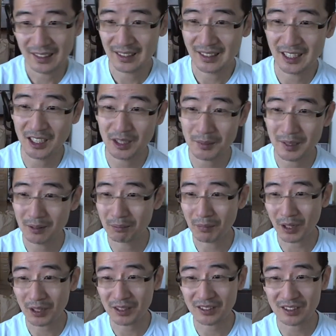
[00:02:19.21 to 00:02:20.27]
him and
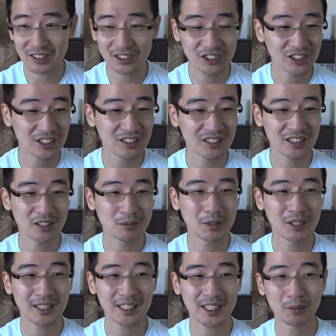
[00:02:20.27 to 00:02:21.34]
Marcus and GT
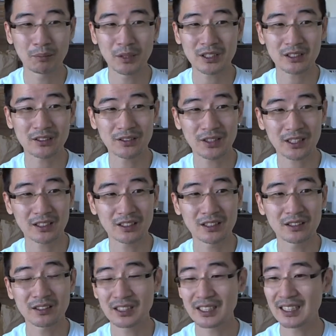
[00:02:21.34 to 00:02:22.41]
being like a bunch of fucking
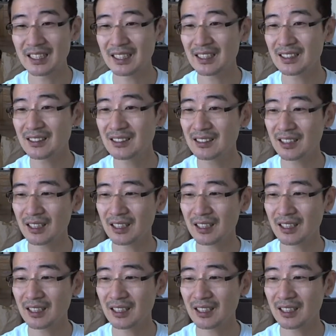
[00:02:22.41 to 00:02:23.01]
little kids?